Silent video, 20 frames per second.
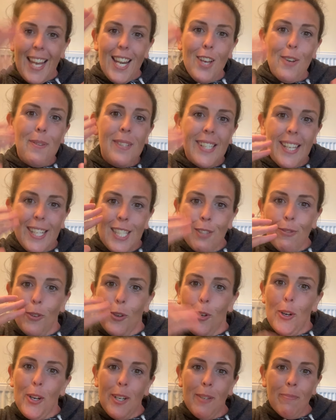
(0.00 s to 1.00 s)
hello sixth
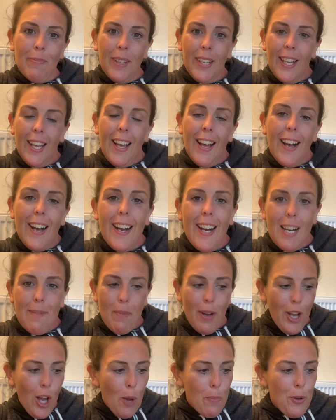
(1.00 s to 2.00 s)
form.
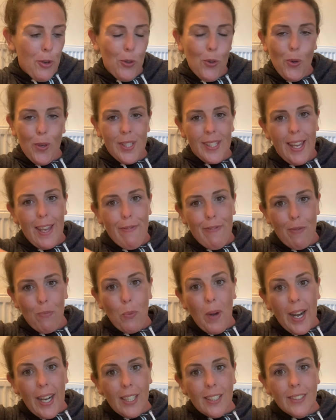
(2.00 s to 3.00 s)
Um, I hope you're all safe
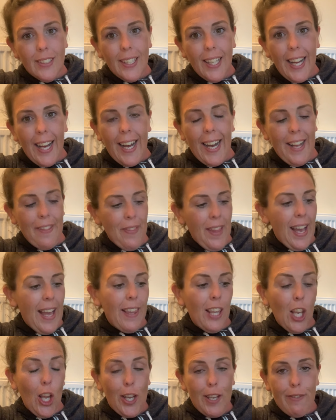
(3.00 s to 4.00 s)
and well and
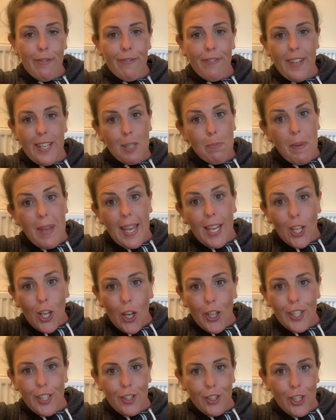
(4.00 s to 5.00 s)
that life is being
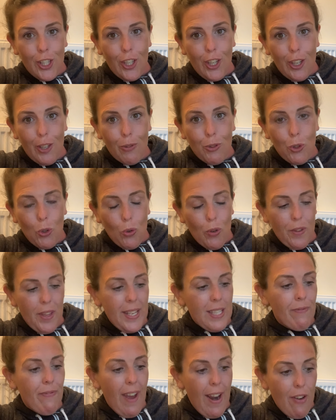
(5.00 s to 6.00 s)
kind to you during
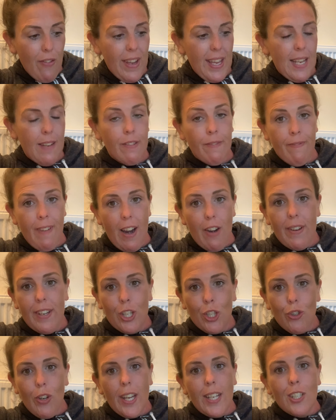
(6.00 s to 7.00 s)
these very, very
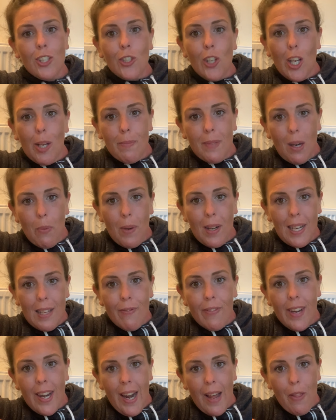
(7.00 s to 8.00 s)
strange times that we're
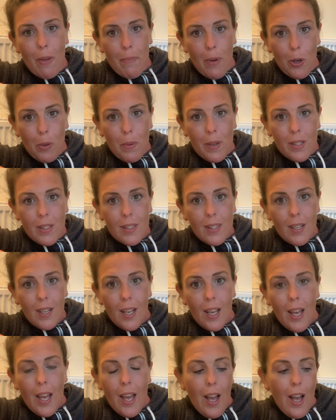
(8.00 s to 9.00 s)
living in at the moment.
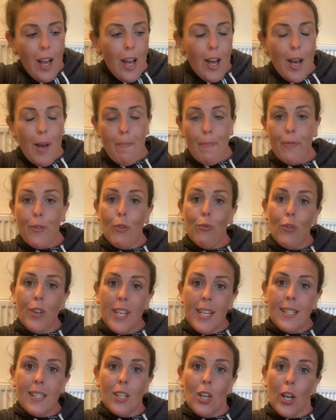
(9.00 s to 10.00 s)
Um, the
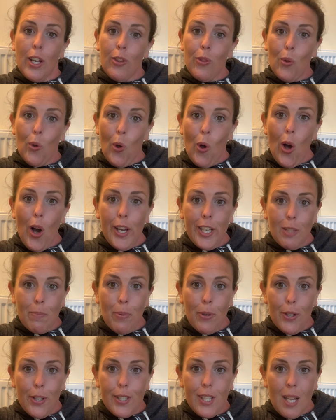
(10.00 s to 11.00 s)
reason I thought I
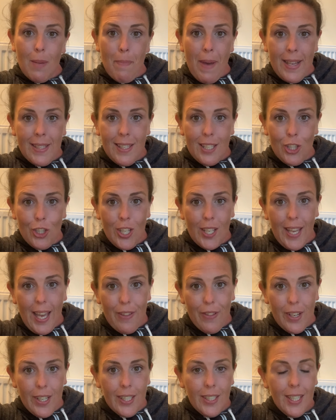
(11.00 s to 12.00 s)
put a message
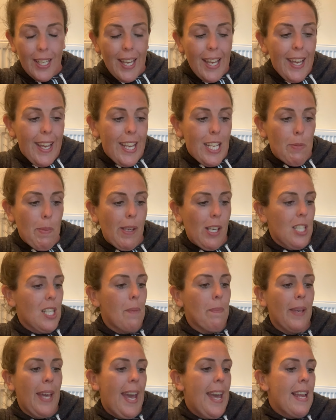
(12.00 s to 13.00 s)
together is because
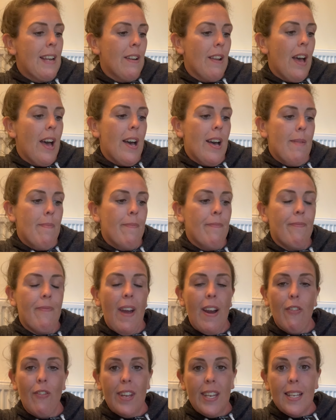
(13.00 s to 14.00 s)
I'm getting um,
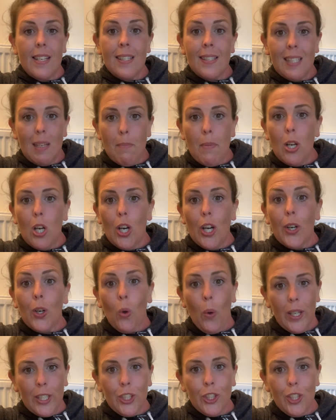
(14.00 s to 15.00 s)
very similar
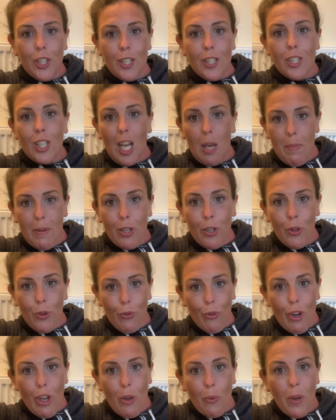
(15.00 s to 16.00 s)
questions coming
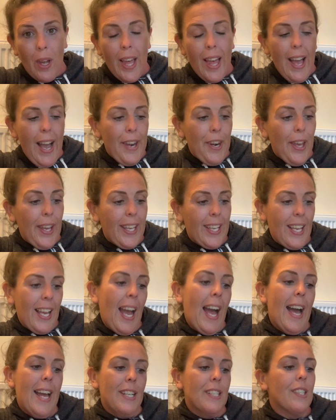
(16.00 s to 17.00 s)
through and I
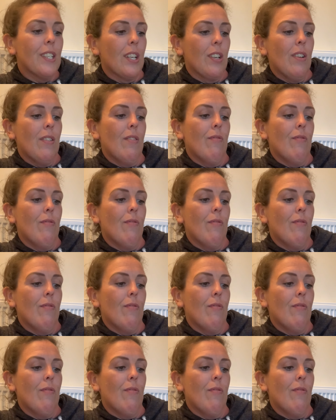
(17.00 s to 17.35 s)
can't